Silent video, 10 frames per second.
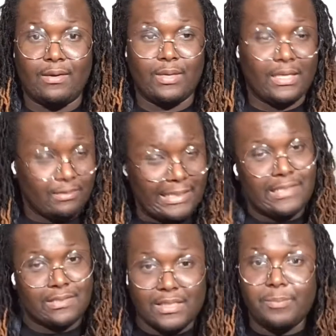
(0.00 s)
They
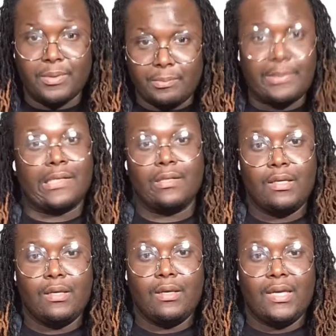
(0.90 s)
sleeping, but
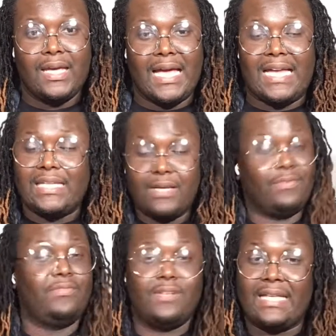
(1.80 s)
I
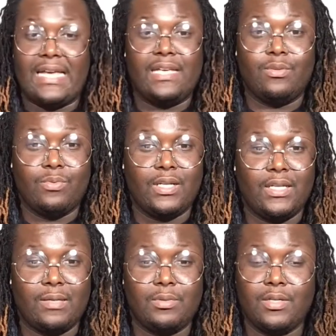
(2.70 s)
definitely feel like either one of
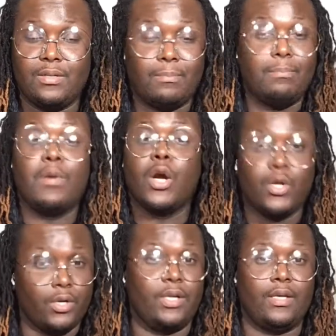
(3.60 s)
them could have murdered it.